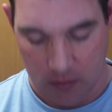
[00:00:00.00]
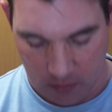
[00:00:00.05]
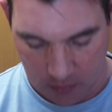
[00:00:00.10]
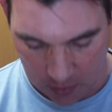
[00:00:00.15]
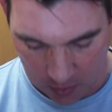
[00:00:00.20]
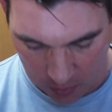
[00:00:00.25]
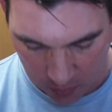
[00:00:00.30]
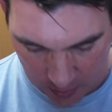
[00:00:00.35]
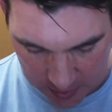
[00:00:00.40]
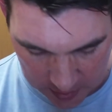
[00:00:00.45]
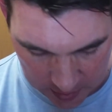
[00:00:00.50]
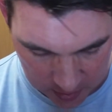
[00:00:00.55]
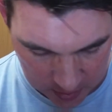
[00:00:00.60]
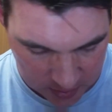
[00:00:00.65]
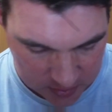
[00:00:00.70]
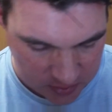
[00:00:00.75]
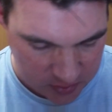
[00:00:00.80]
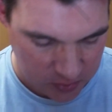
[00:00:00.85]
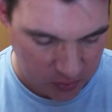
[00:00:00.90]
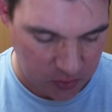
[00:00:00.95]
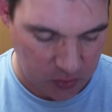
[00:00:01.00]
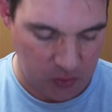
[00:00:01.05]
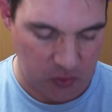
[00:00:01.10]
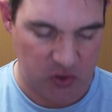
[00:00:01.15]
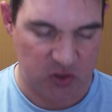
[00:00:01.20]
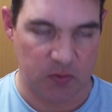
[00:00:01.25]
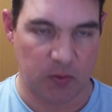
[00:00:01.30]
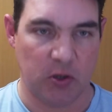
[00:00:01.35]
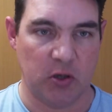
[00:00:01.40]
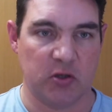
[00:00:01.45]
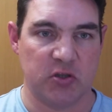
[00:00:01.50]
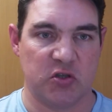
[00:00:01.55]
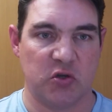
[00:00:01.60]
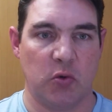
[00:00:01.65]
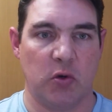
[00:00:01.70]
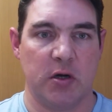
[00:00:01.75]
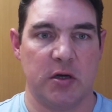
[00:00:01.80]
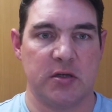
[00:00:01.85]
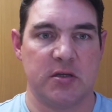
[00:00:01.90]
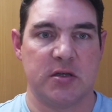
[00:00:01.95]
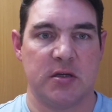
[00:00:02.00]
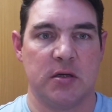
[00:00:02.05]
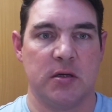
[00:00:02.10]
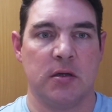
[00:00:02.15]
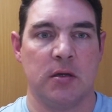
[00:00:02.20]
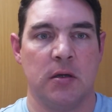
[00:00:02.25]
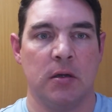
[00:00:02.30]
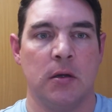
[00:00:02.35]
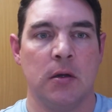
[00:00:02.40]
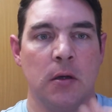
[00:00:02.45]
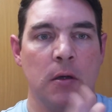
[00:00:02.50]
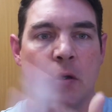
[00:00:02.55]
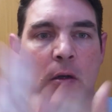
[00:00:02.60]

real quick 2 small squirts.